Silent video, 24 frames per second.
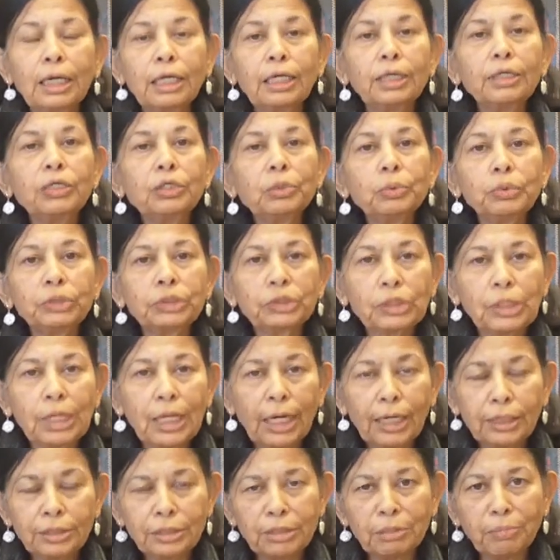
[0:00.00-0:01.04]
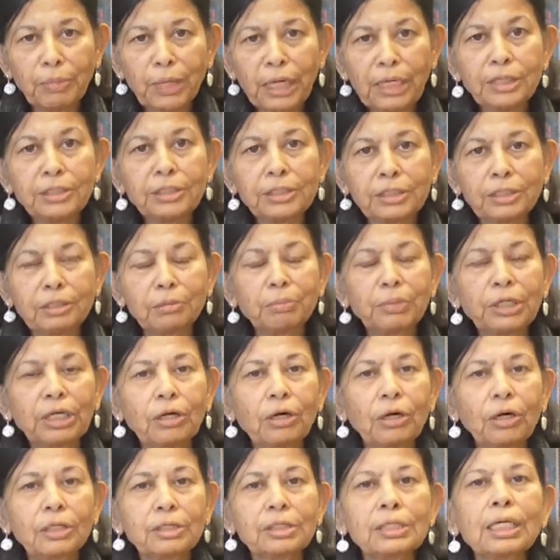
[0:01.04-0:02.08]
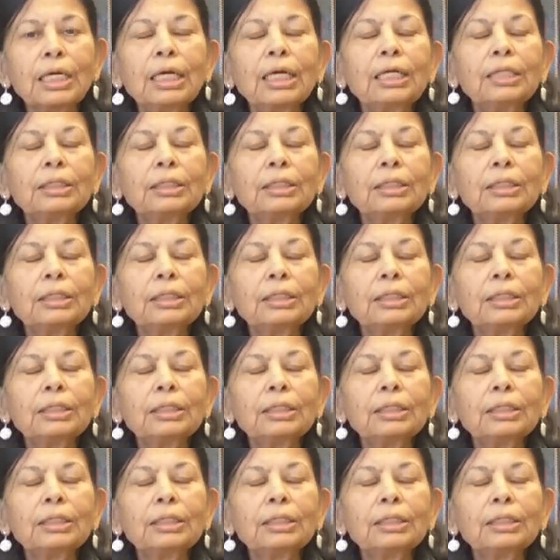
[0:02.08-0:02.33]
individualized medicine because